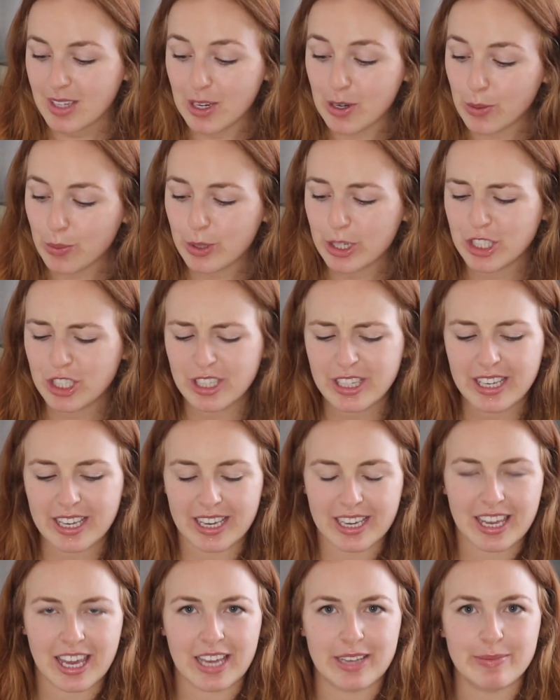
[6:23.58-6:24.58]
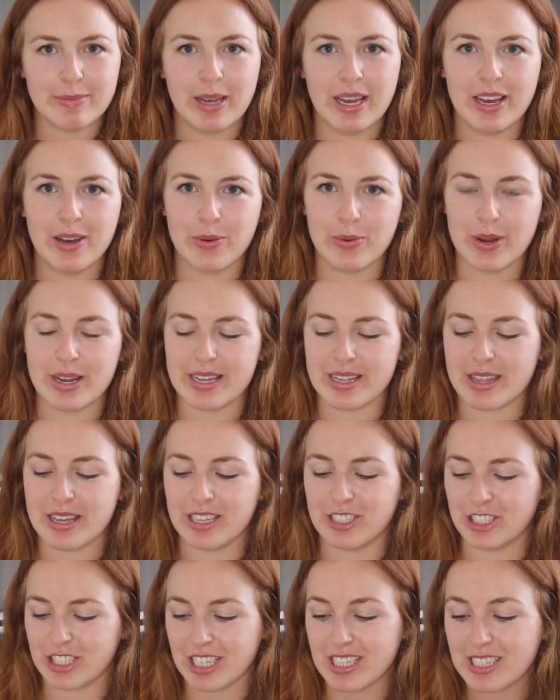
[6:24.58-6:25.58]
originally it came with
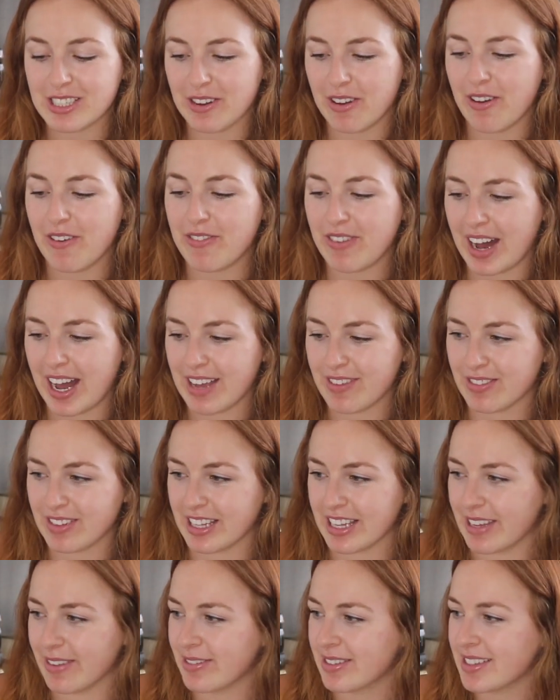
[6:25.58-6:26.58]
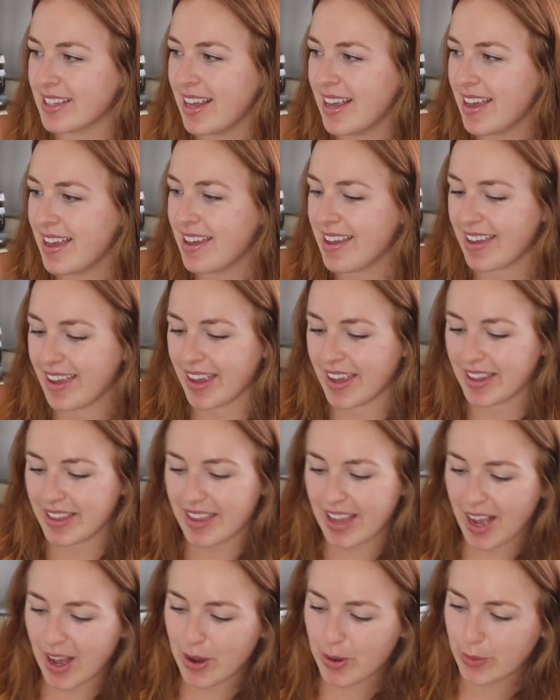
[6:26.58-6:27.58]
just 5 leaves.
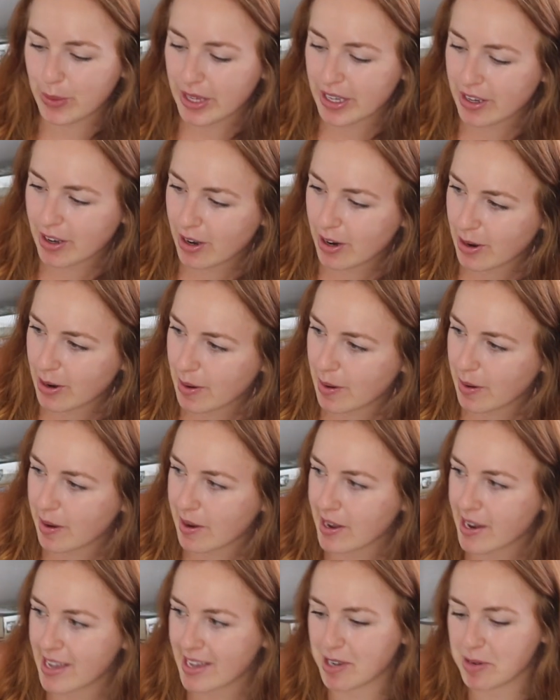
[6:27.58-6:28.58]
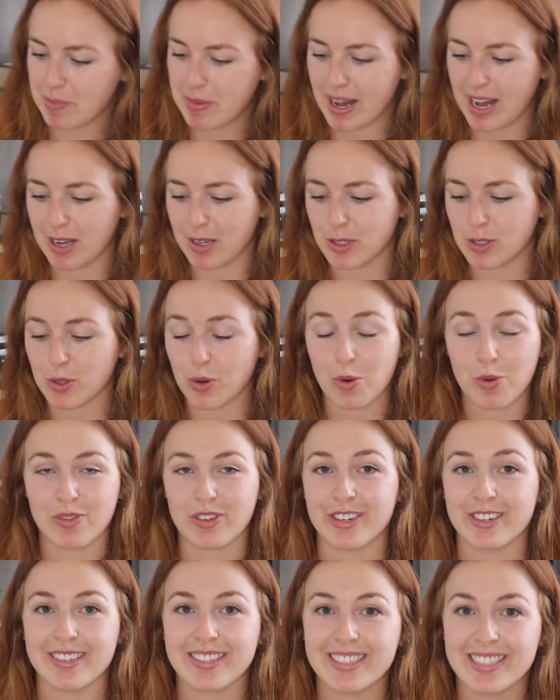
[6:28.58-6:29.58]
And now we are at about
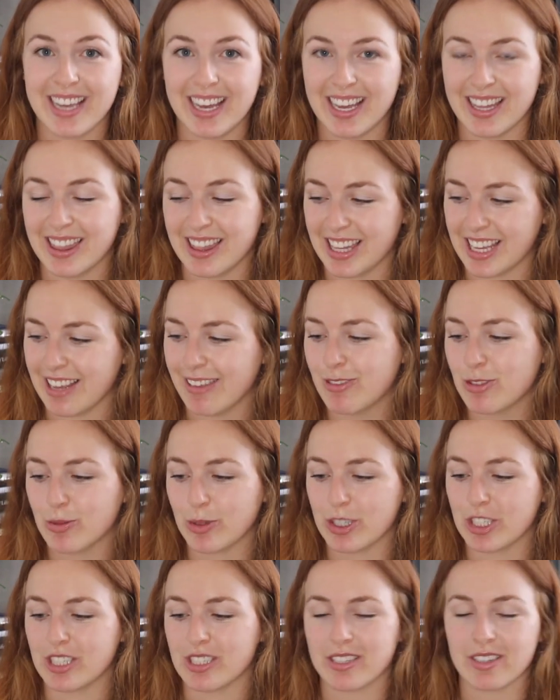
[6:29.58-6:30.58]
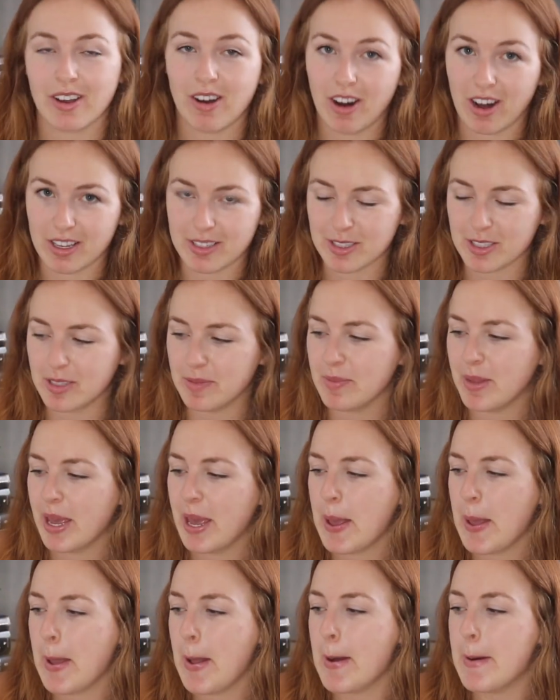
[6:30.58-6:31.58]
over 10 leaves, which is awesome.
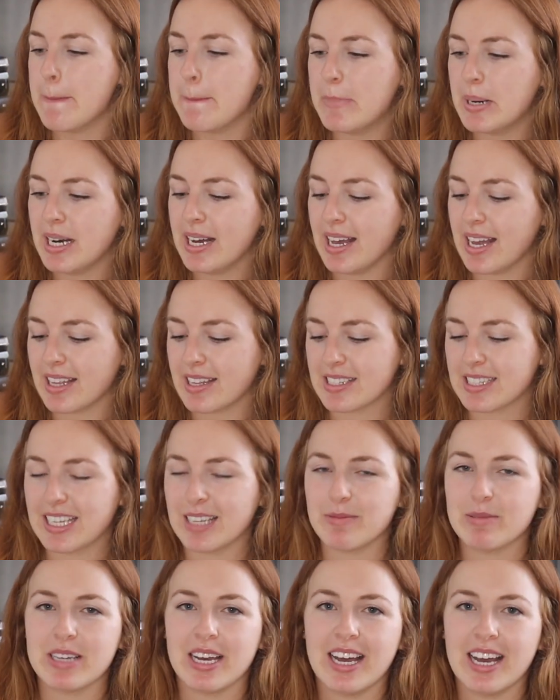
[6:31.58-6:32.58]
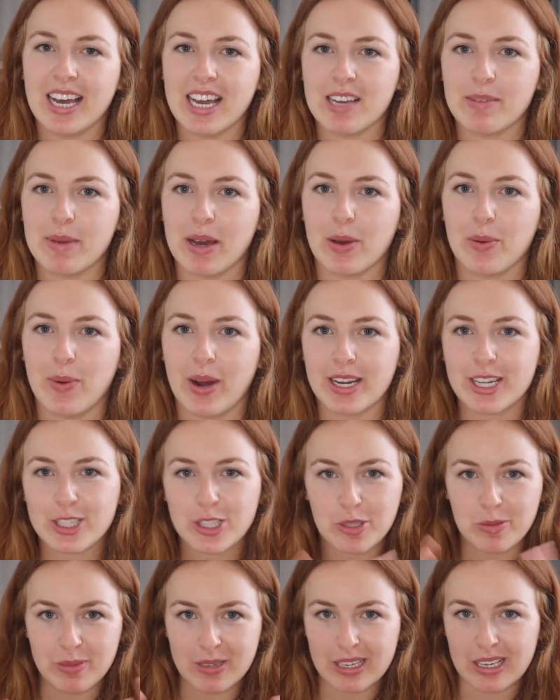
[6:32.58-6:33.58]
But at the same time, I want it
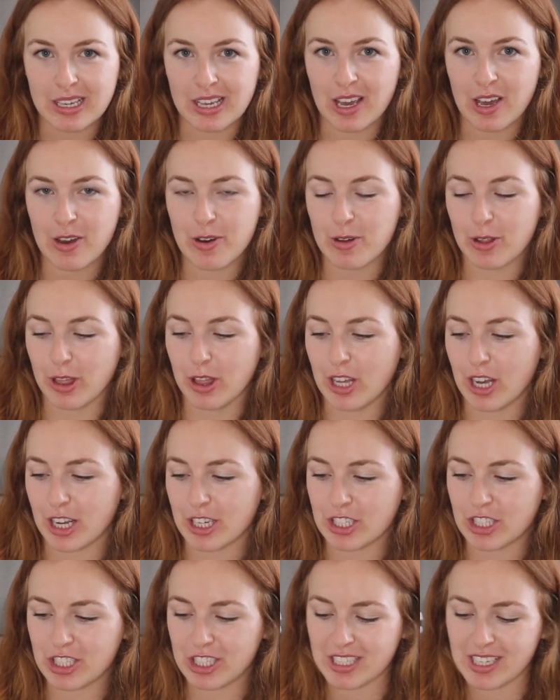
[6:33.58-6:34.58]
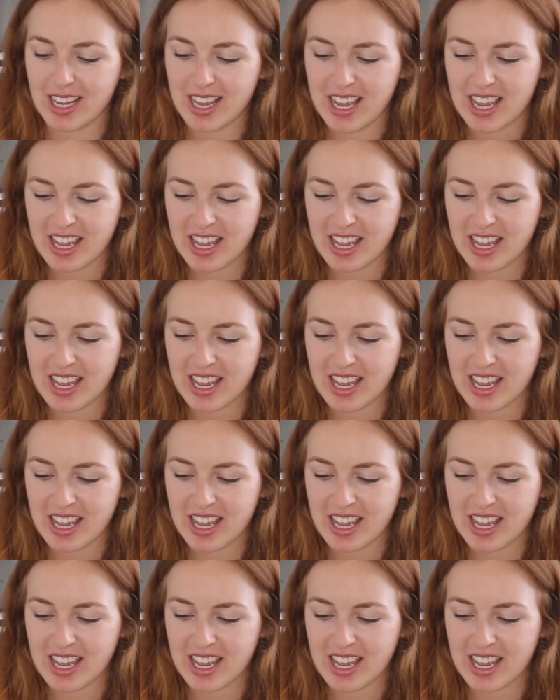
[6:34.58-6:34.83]
to be lush